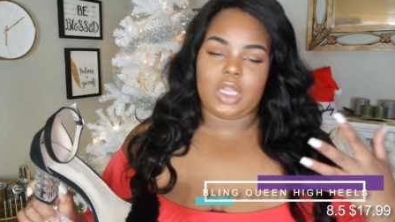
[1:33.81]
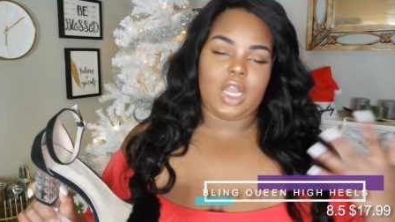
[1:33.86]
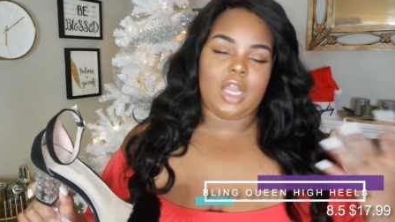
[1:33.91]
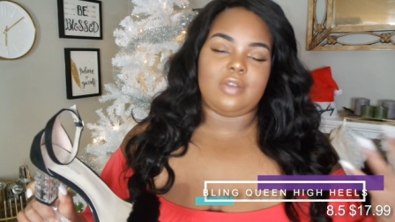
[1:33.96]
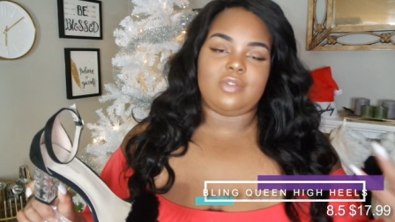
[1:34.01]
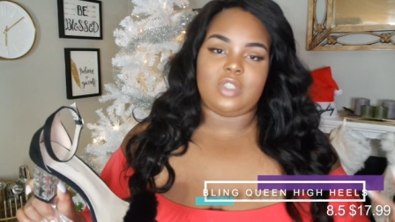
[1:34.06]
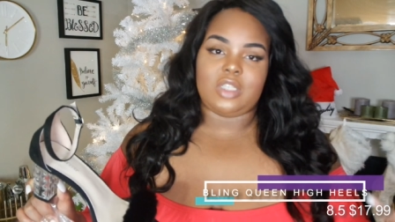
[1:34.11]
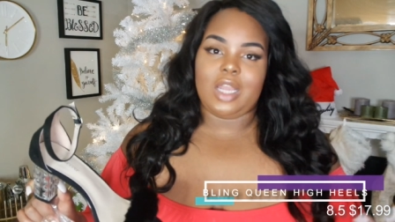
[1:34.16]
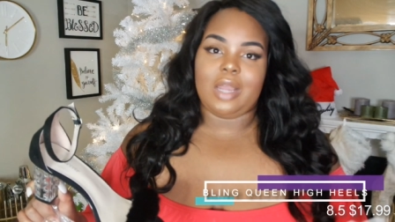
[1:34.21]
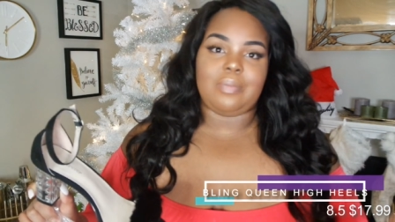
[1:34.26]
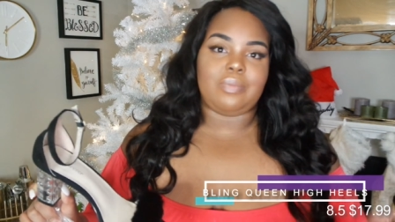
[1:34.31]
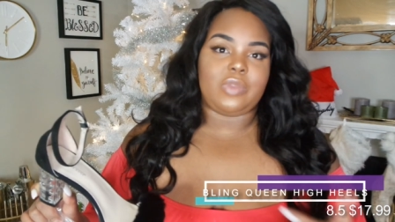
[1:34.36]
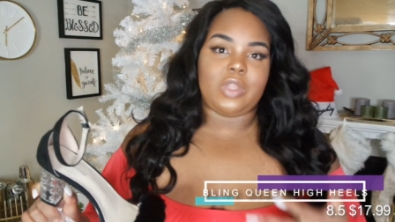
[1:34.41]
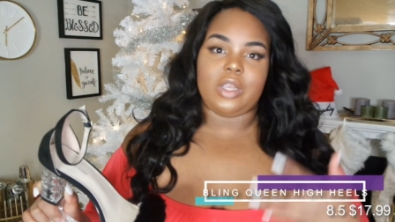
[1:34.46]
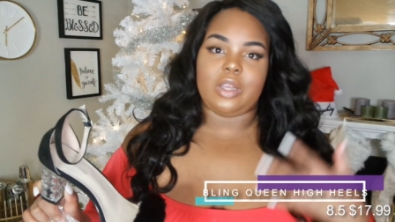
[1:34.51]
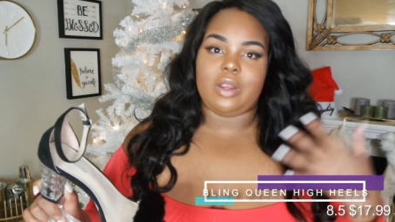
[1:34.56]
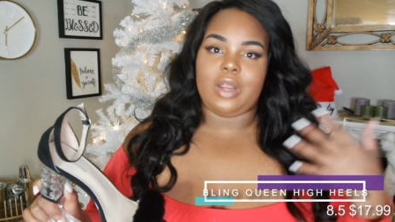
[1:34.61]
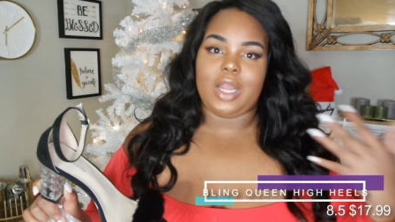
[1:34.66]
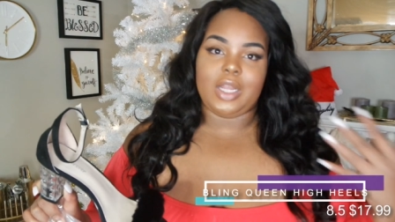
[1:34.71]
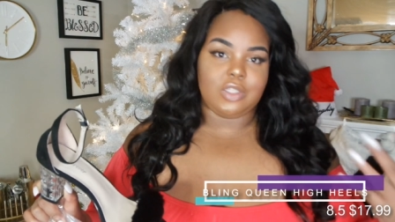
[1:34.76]
Like, I've shopped
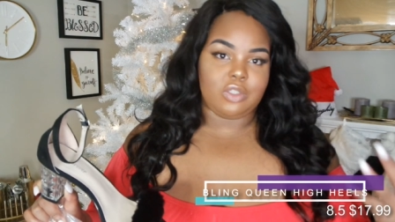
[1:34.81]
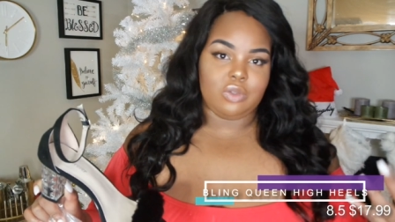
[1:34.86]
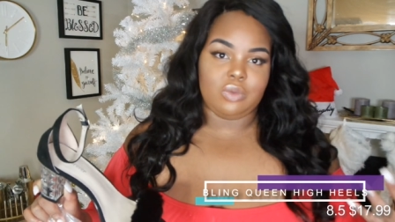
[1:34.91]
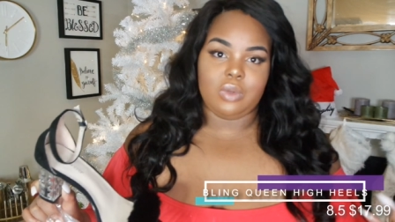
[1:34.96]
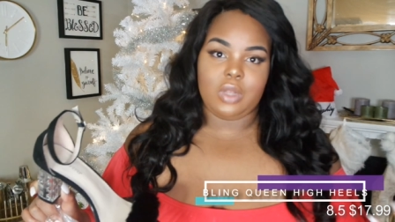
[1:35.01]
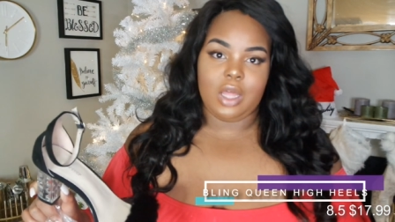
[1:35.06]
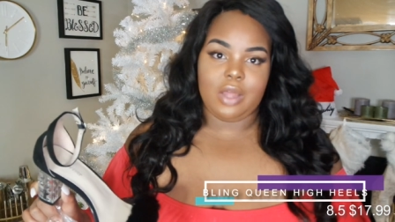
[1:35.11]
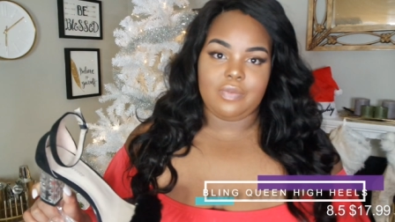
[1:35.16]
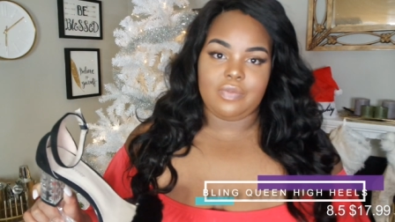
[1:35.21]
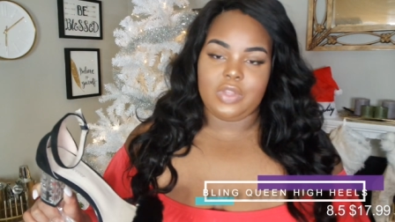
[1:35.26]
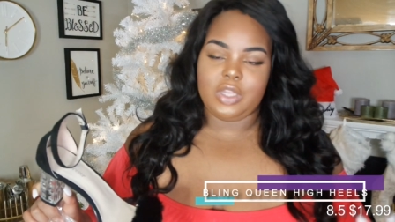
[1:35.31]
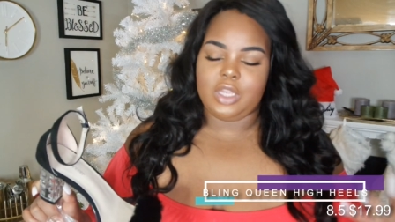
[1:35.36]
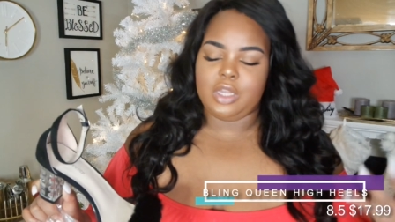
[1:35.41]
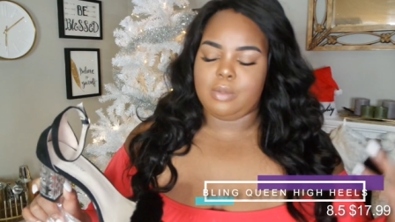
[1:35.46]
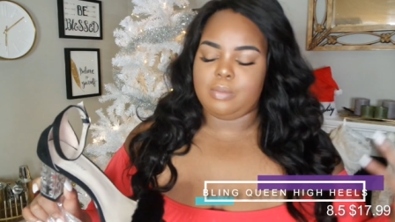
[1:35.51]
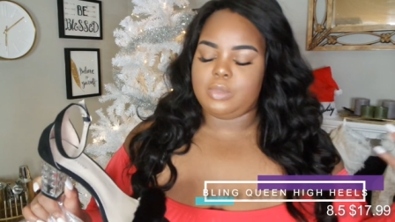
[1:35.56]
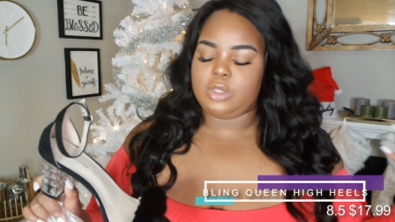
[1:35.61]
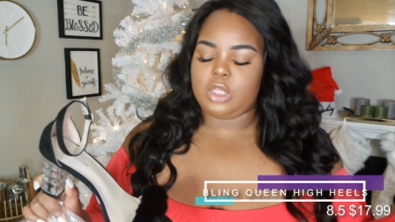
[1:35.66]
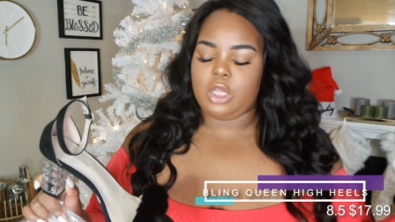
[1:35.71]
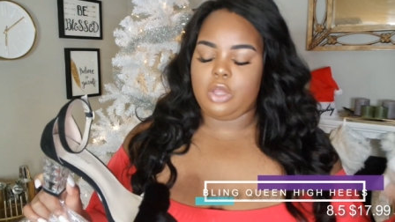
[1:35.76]
there. I do love
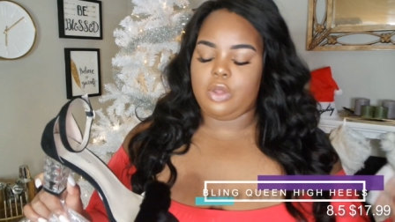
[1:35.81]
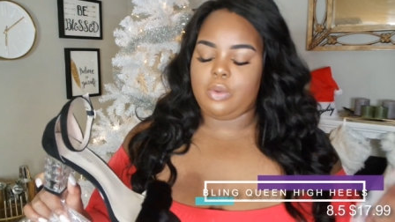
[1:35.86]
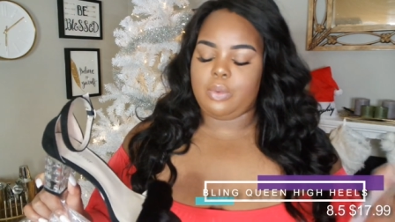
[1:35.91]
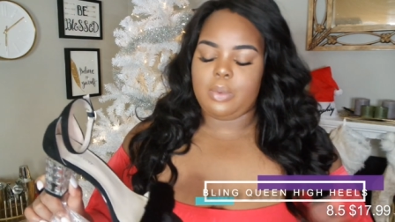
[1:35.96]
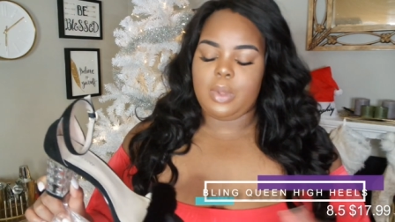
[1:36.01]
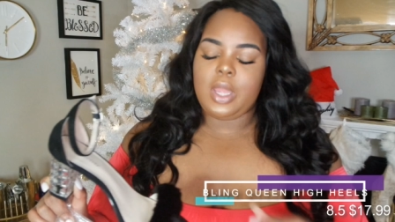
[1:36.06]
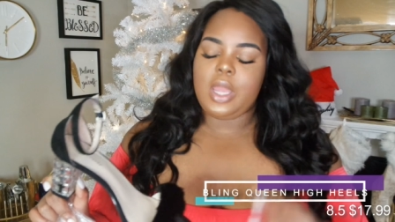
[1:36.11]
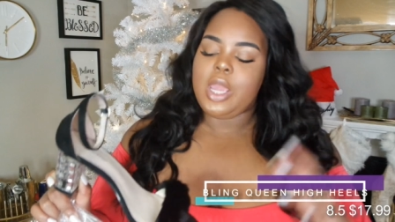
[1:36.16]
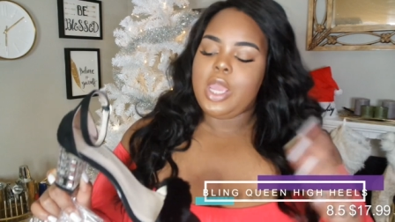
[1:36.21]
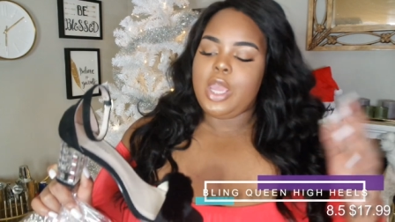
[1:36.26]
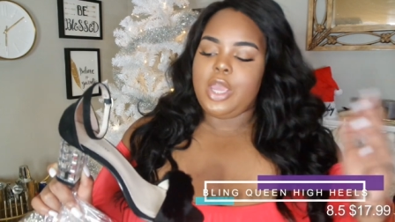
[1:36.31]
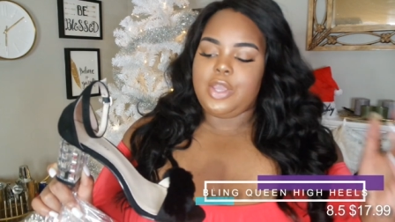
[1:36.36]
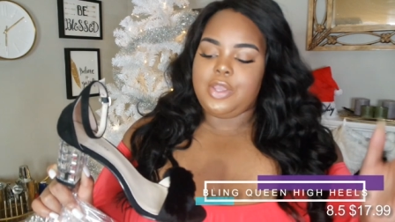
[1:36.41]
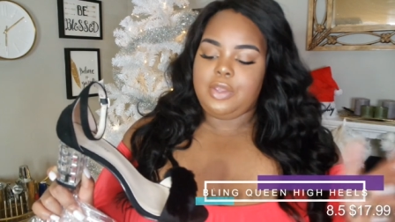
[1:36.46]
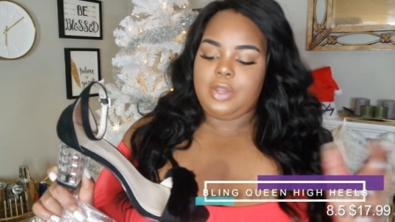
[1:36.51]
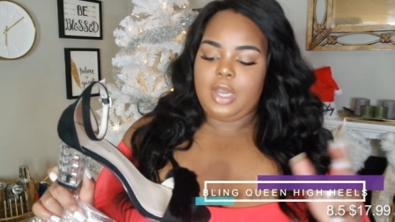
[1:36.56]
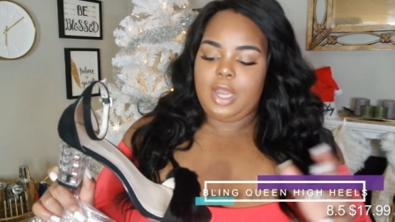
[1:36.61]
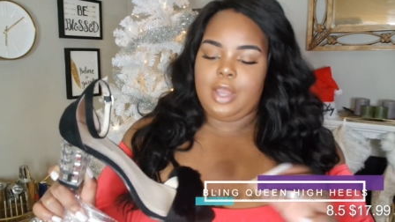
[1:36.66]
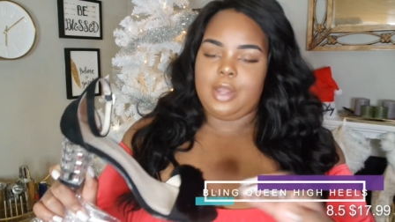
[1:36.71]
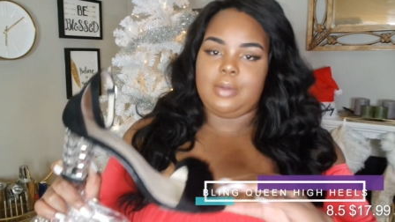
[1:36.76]
them. So,
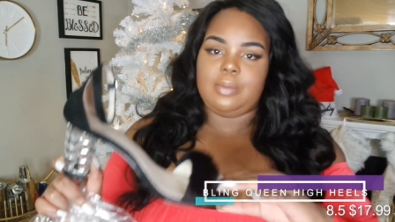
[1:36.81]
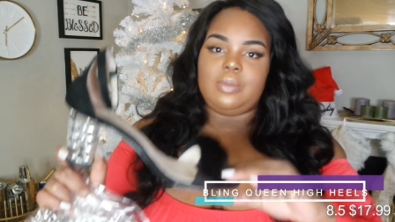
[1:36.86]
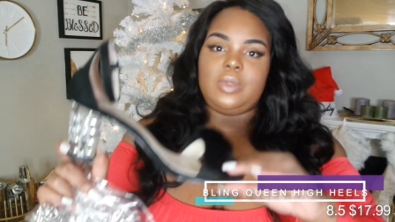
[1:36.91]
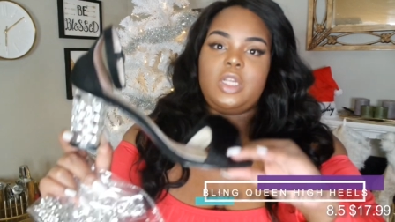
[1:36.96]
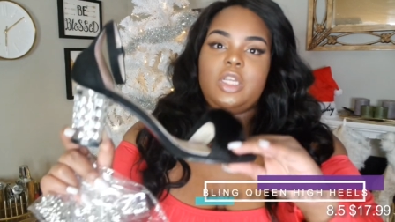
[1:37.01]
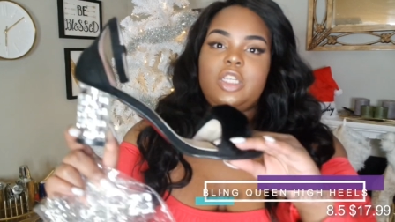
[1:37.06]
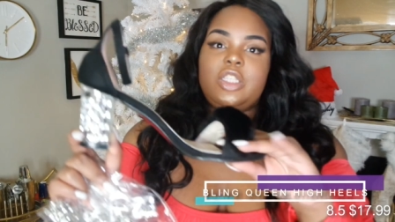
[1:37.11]
you know.